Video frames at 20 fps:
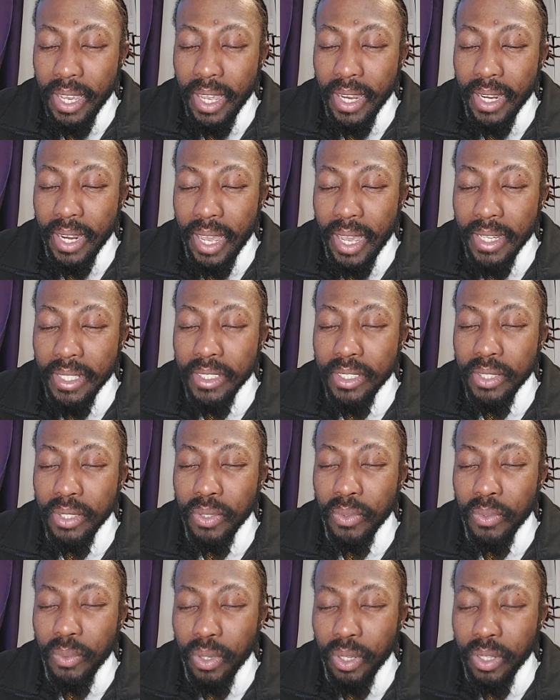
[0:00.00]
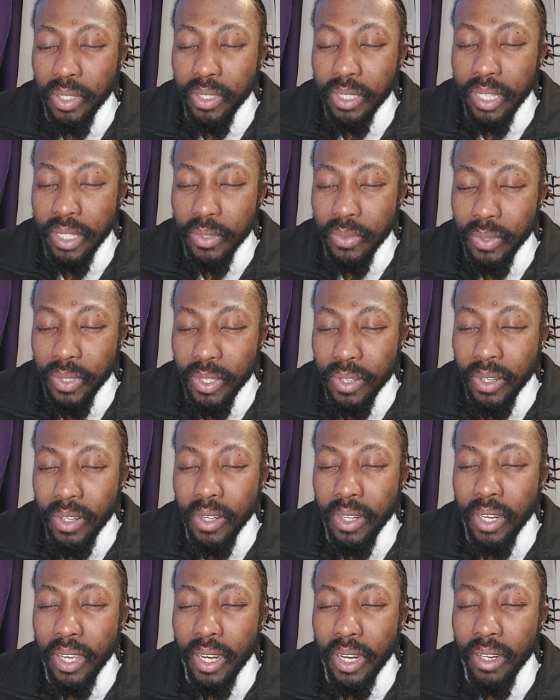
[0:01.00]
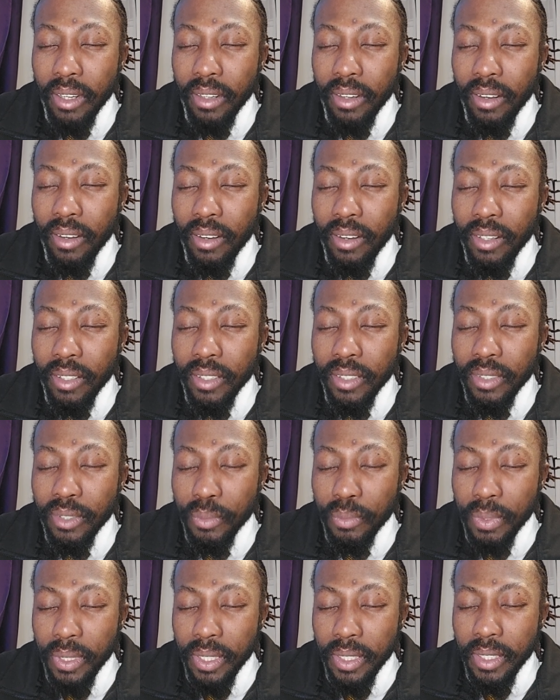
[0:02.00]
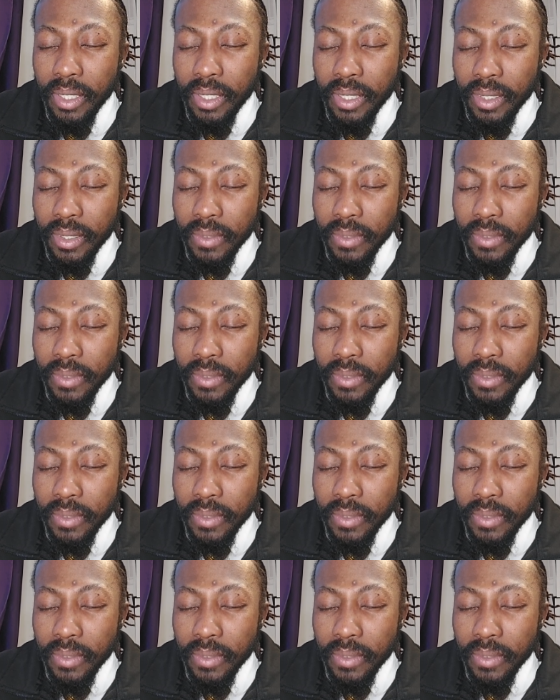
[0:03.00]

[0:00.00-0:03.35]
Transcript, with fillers: a light to the world as we all are called to be.